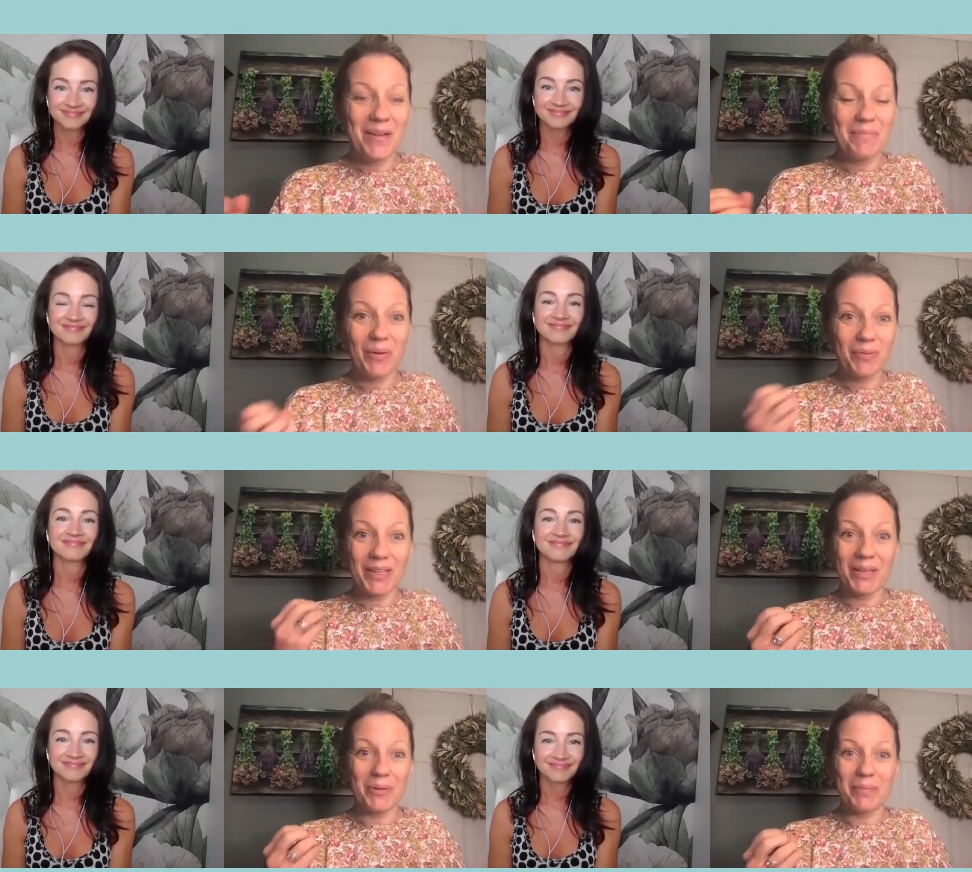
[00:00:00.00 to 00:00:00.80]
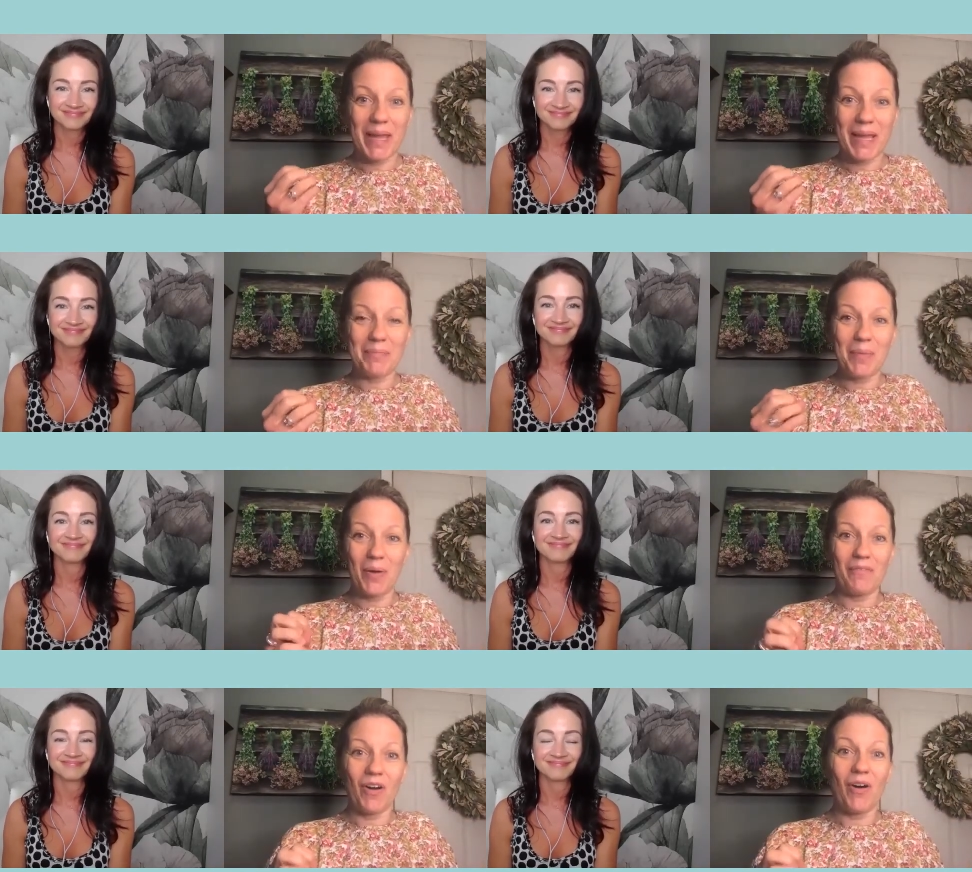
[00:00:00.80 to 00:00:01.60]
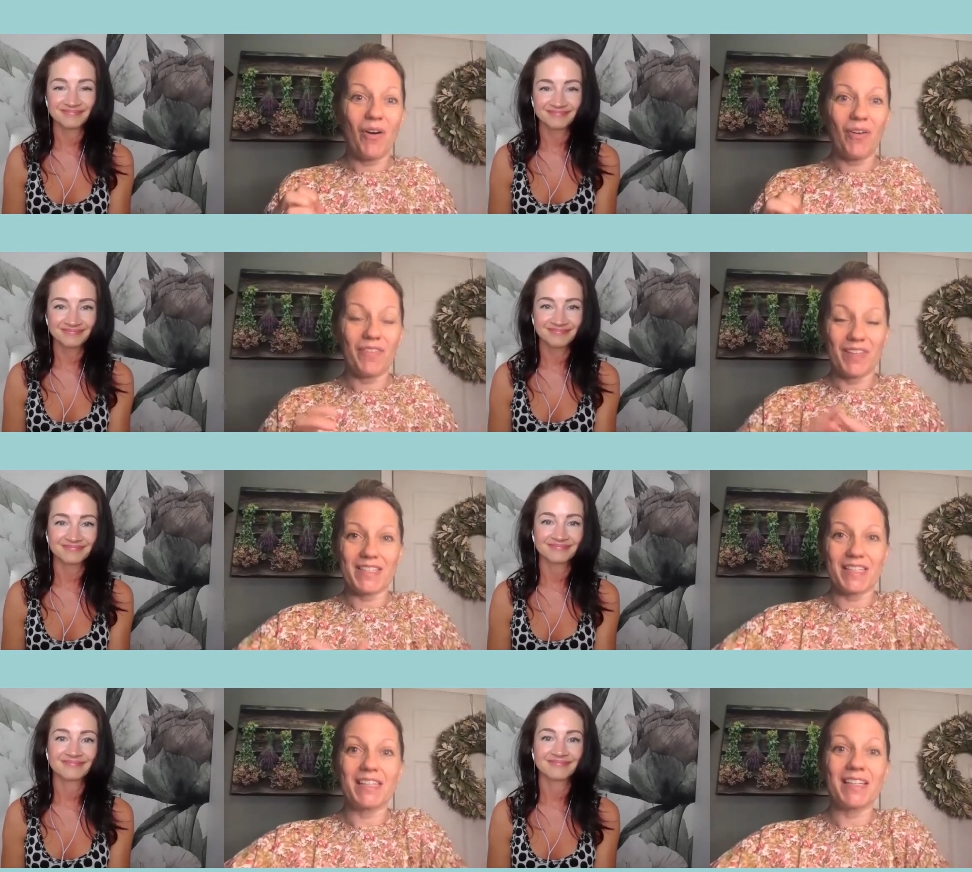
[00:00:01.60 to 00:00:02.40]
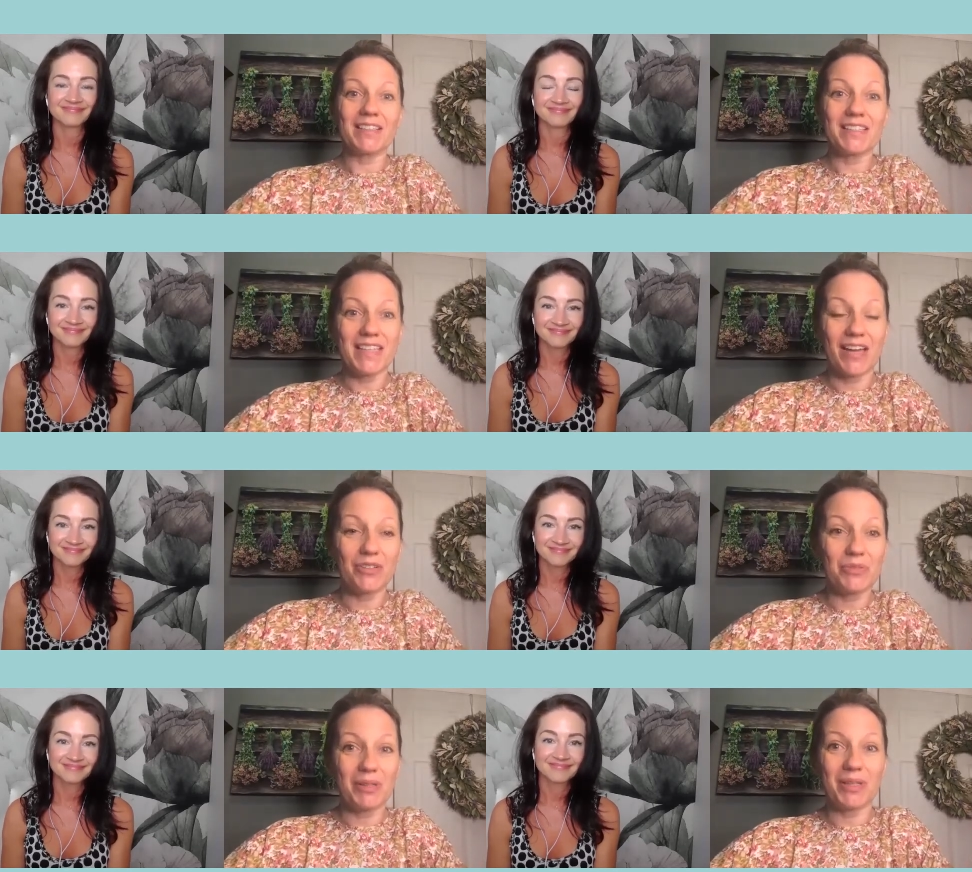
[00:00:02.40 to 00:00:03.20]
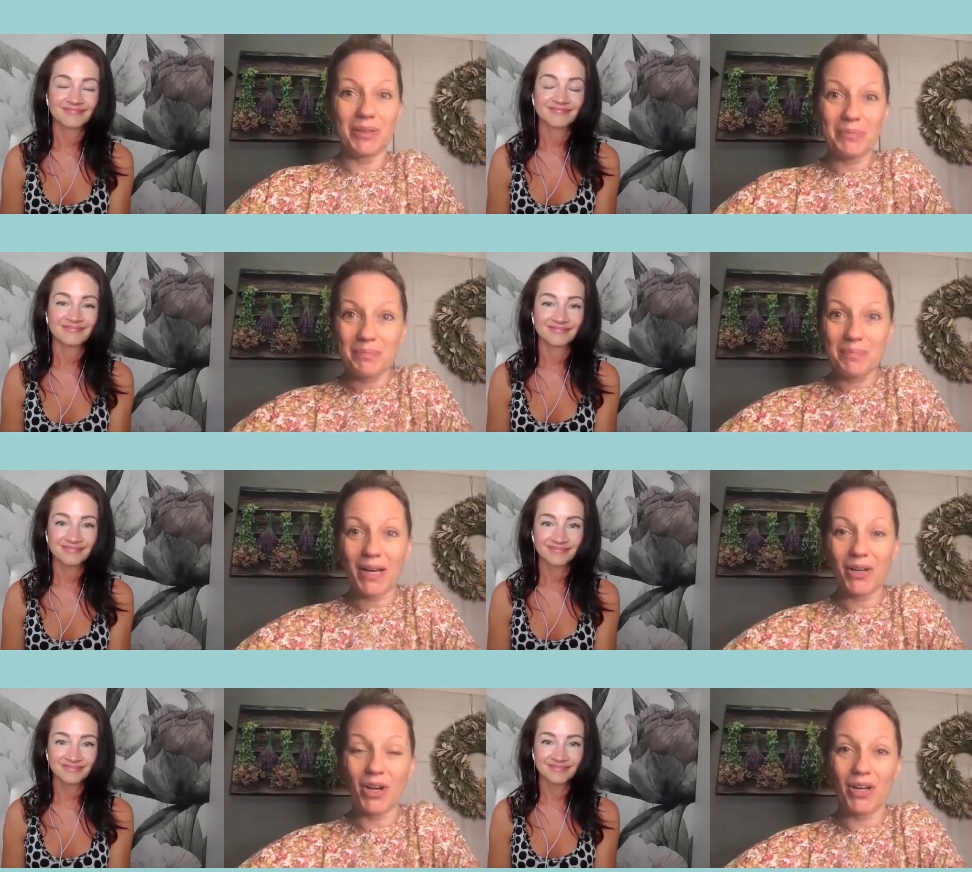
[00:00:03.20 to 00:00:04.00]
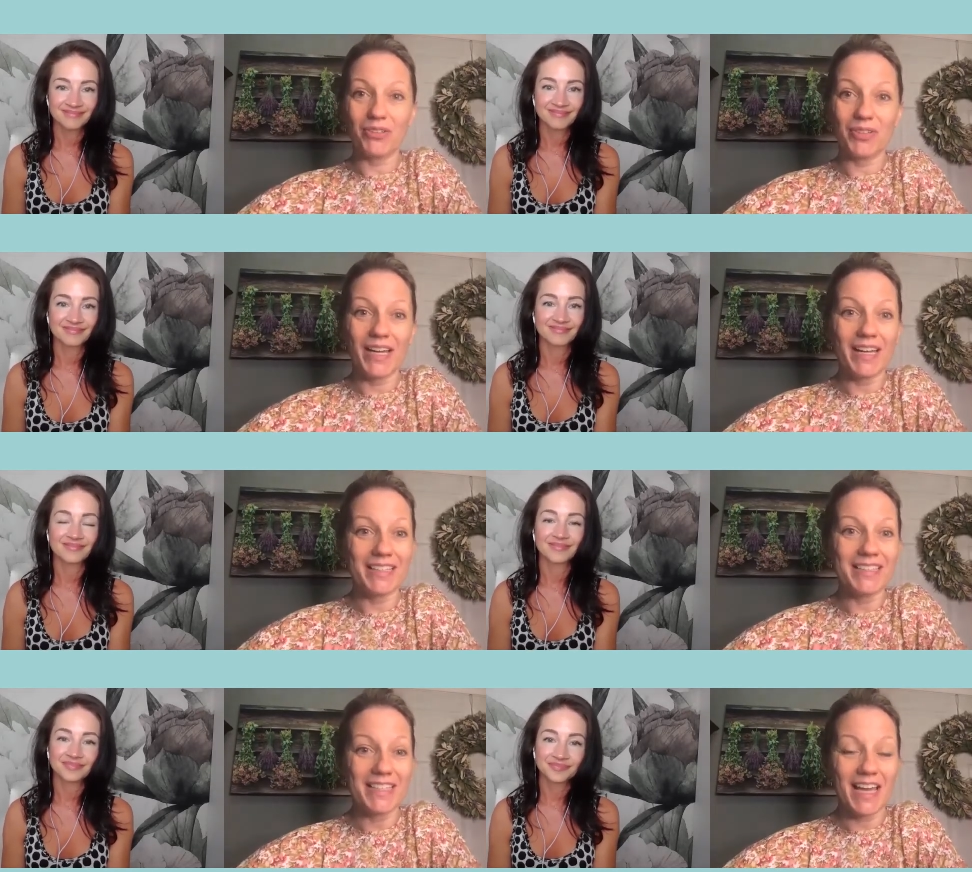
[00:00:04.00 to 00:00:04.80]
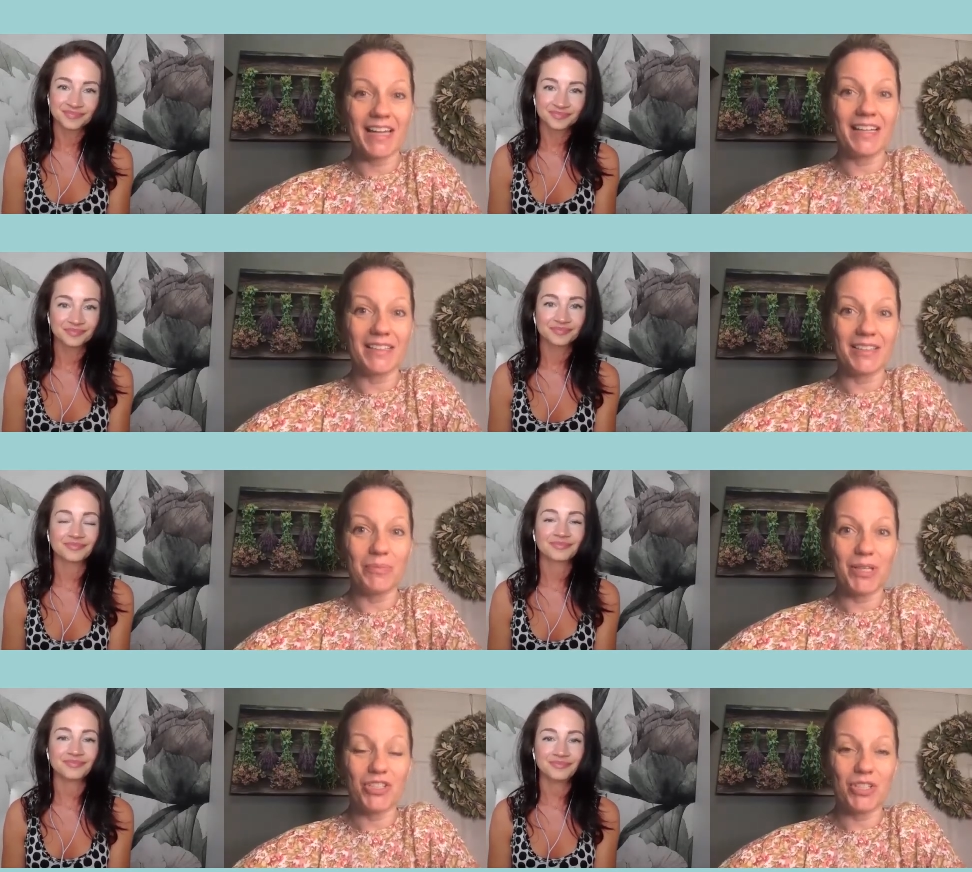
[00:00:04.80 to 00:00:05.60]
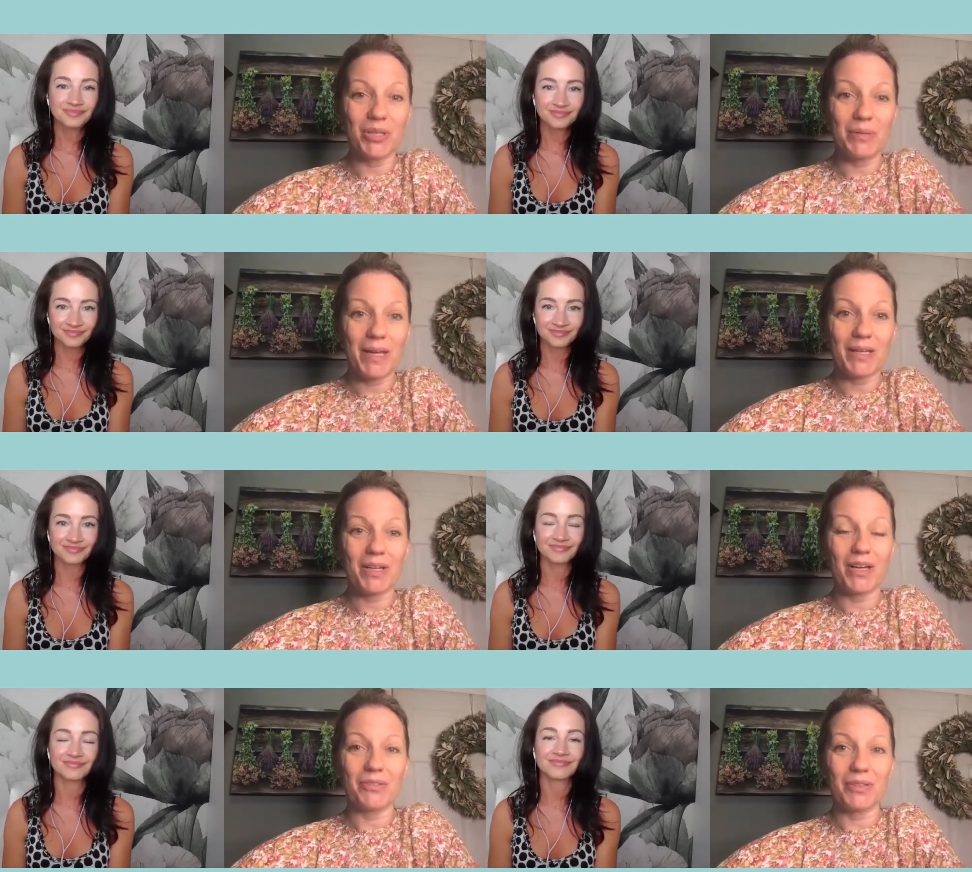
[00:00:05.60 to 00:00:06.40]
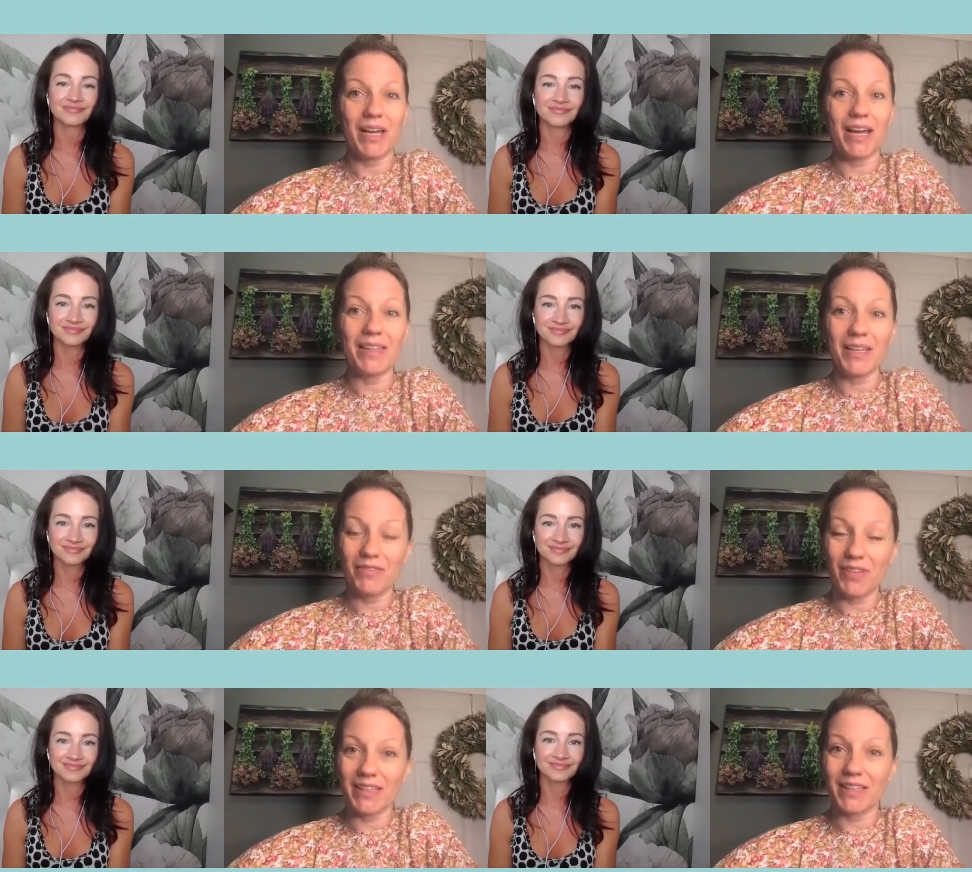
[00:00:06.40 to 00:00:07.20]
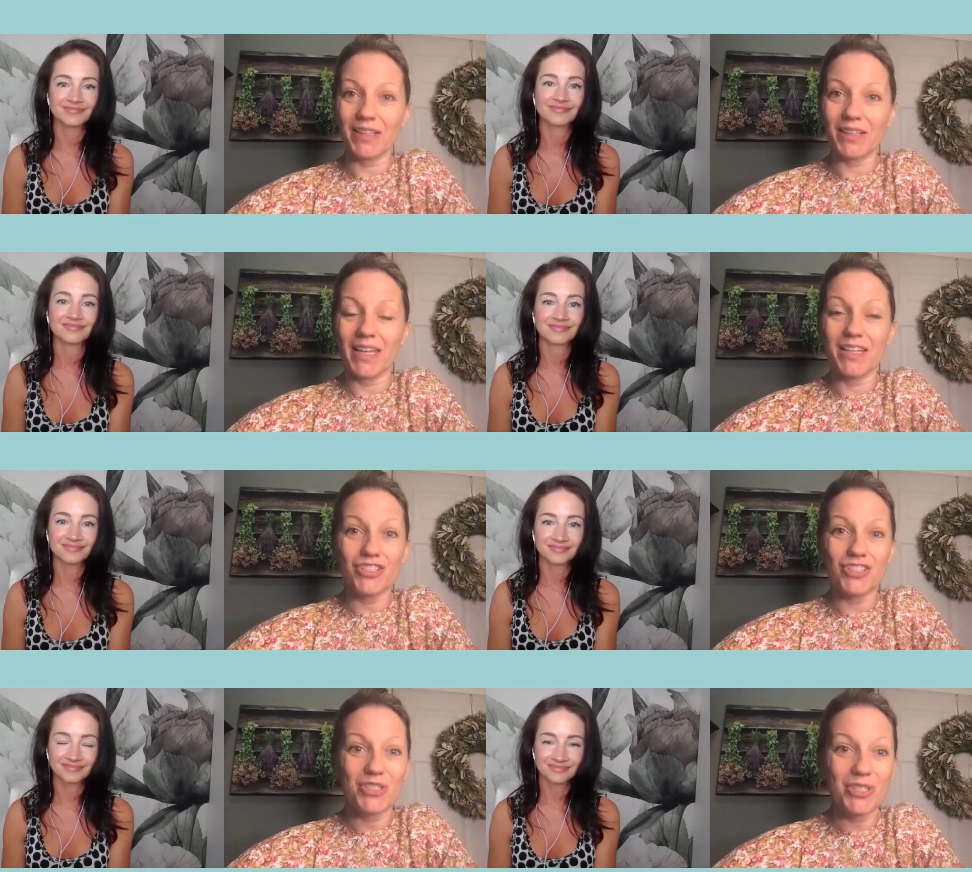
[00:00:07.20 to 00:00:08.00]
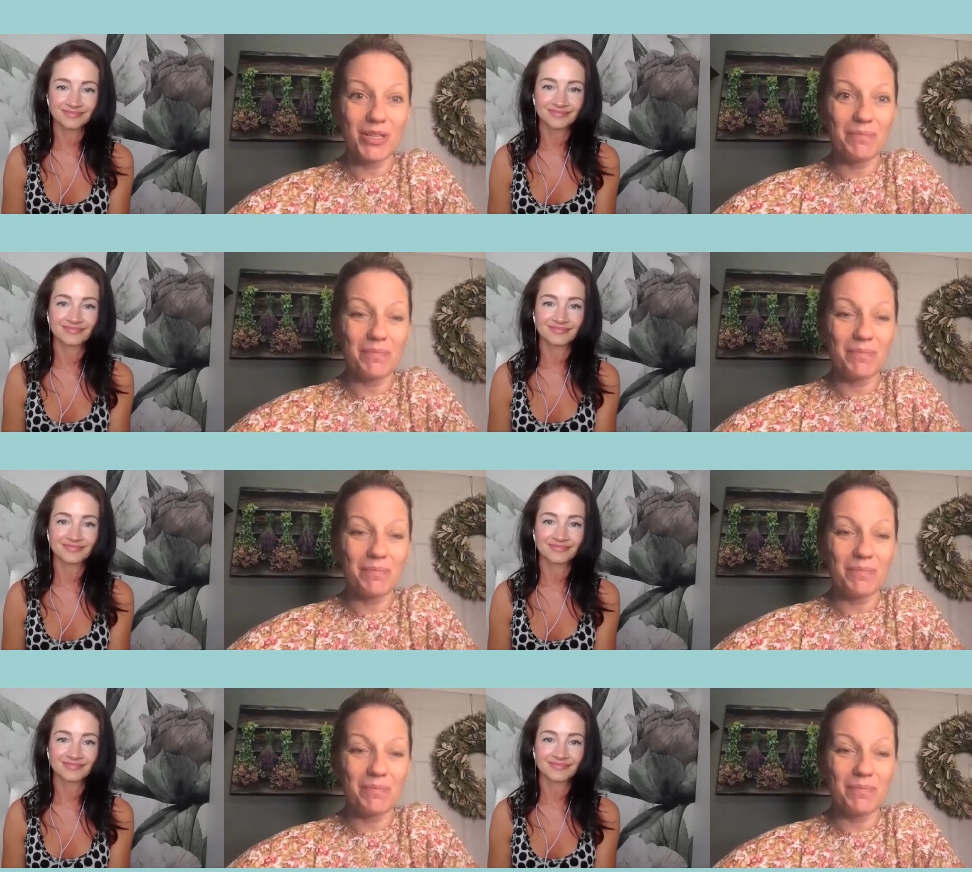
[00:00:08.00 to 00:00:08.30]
Speaker 1: but really we're made up of all these little cells with little mitochondria inside. Like you mentioned, the mitochondria, I think of like the little engines that